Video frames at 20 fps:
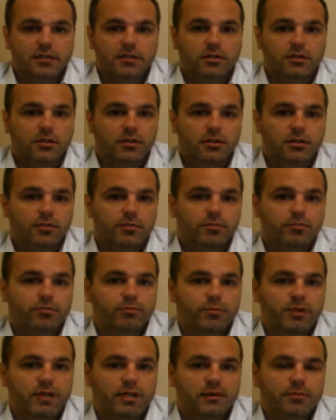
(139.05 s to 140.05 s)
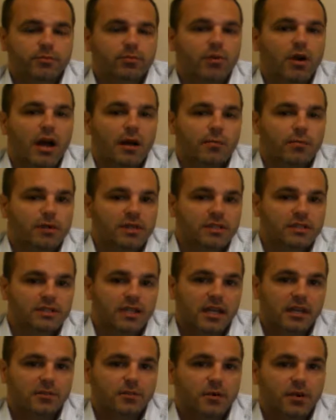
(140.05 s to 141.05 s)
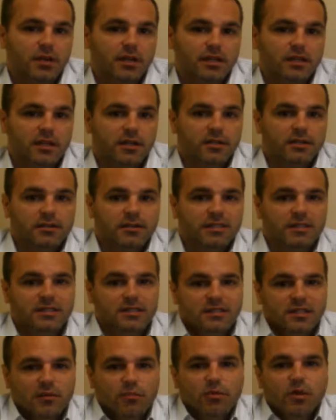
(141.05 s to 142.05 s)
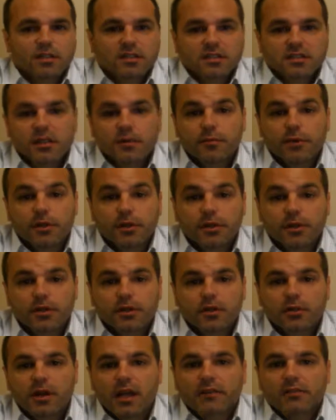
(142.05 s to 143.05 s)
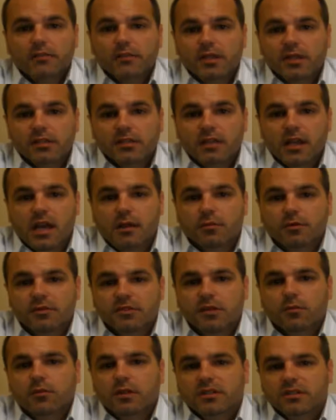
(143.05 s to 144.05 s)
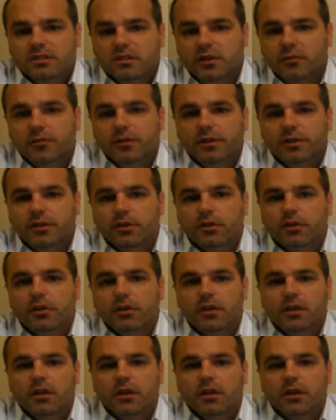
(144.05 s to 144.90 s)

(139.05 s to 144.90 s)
other other uh, properties on the market that are somewhat similar, don't have to be exact, but somewhat similar